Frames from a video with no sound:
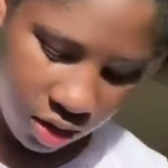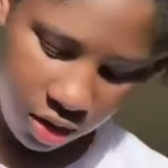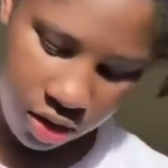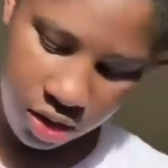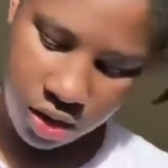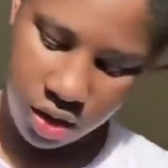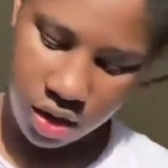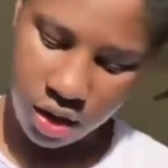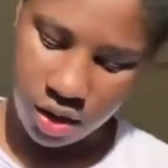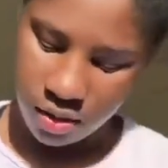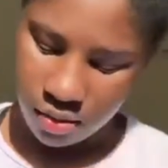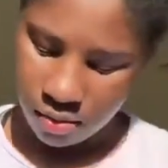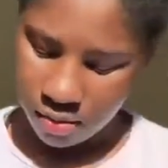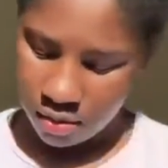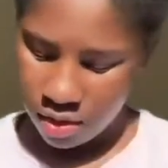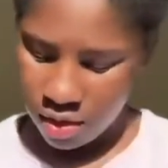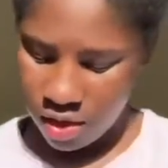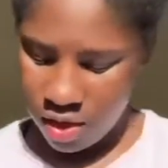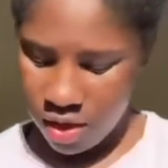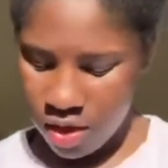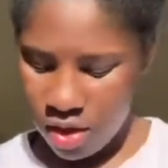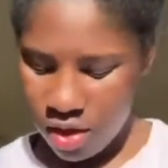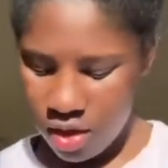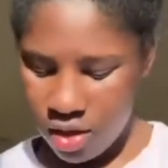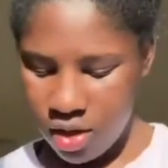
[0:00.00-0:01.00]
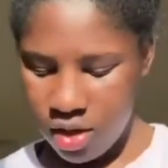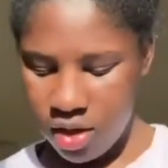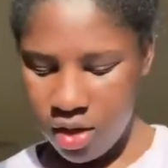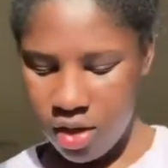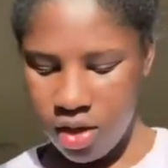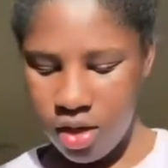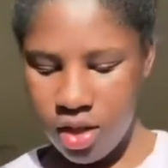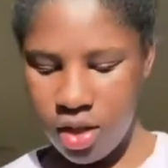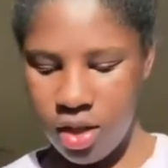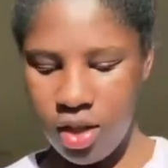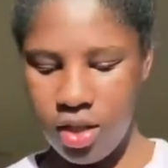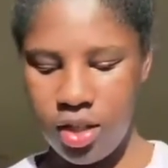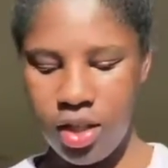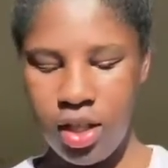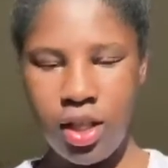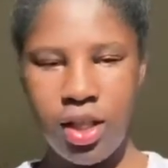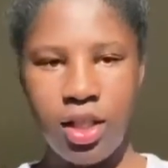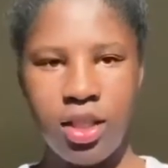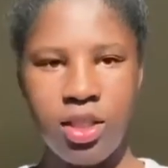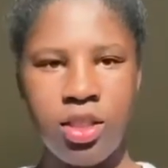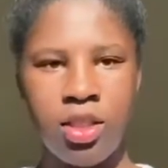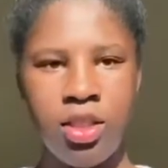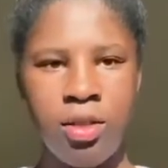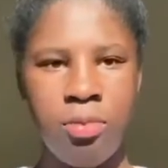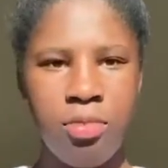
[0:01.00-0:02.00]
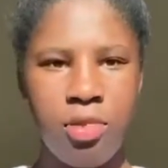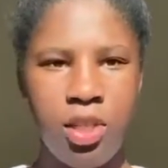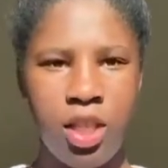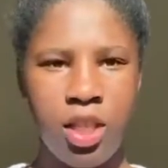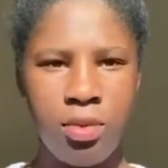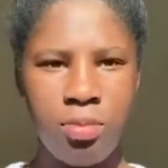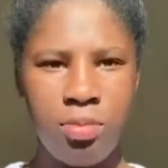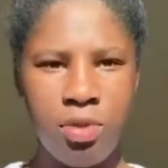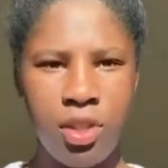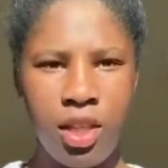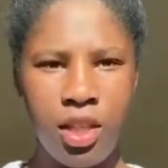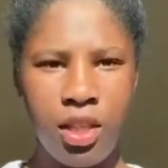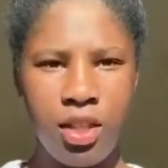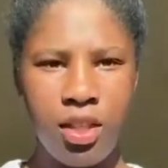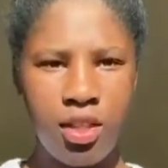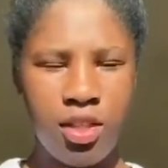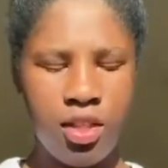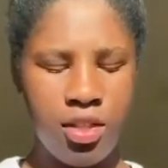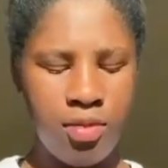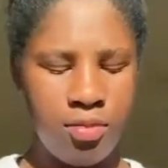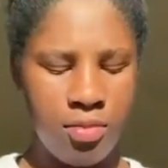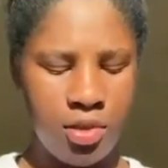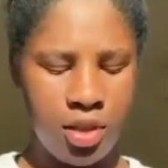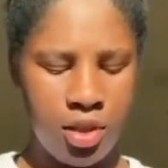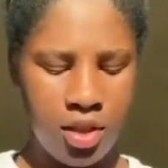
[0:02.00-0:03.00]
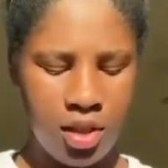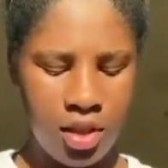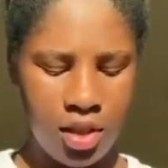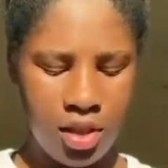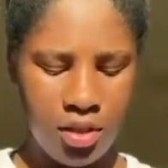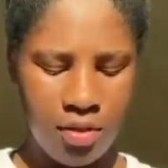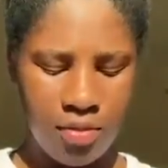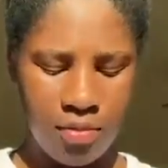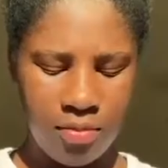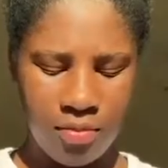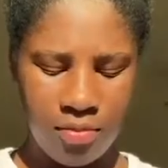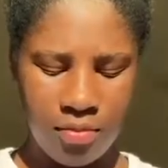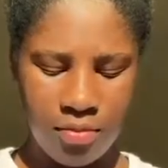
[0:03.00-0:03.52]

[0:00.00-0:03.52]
Yeah. And it's like a Ziploc baggie, something like that.